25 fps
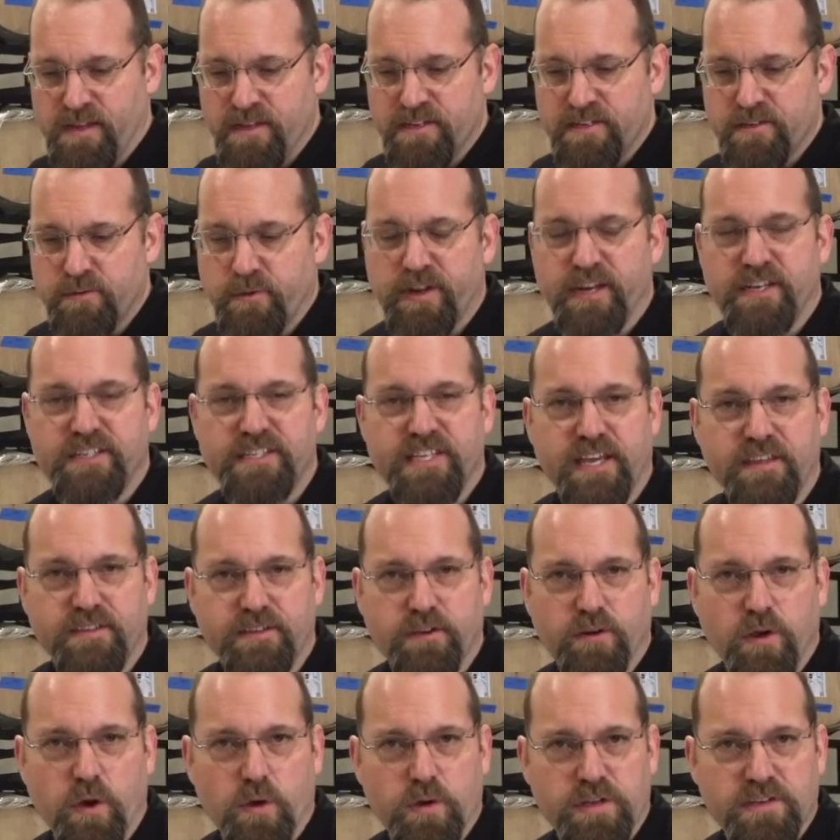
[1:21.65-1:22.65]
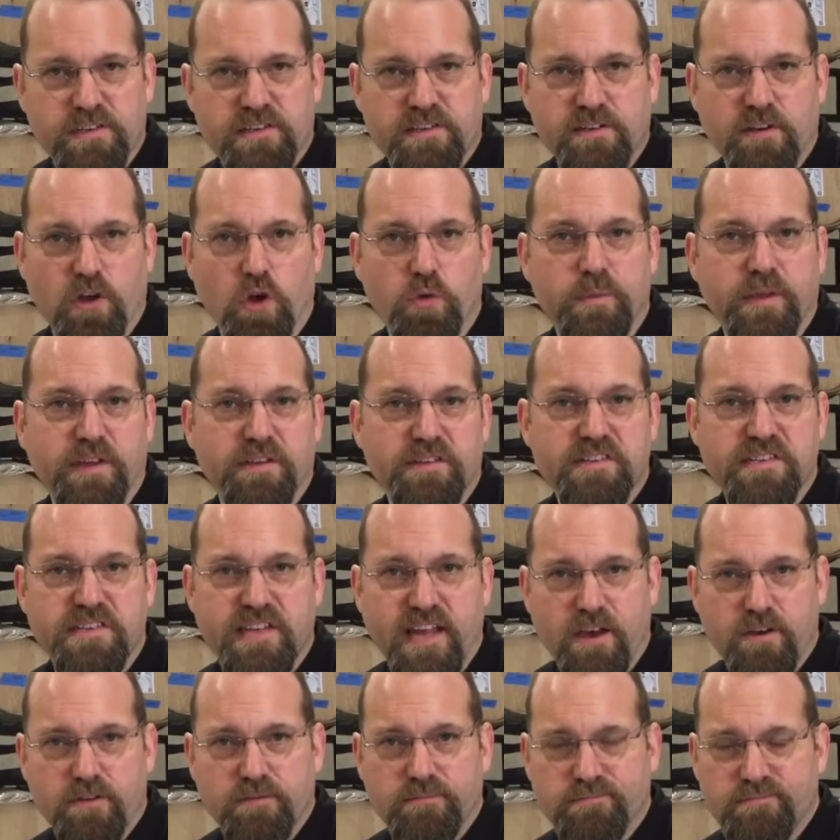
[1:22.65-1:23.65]
So we're going to take their Otis Oatmeal
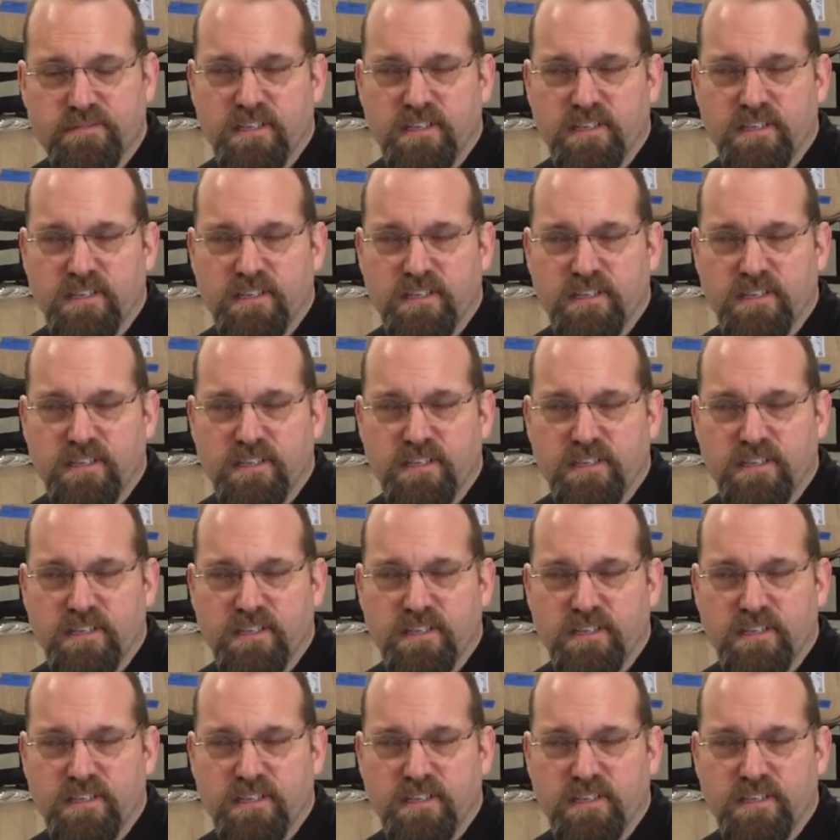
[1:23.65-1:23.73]
Stout.